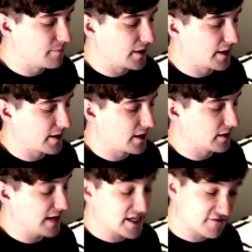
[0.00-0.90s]
But
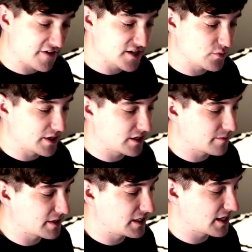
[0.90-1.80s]
last phase, we
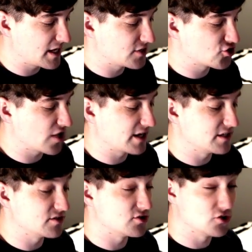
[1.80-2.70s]
ended up getting a
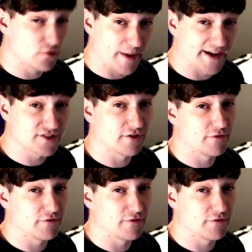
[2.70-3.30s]
shiny Zubat.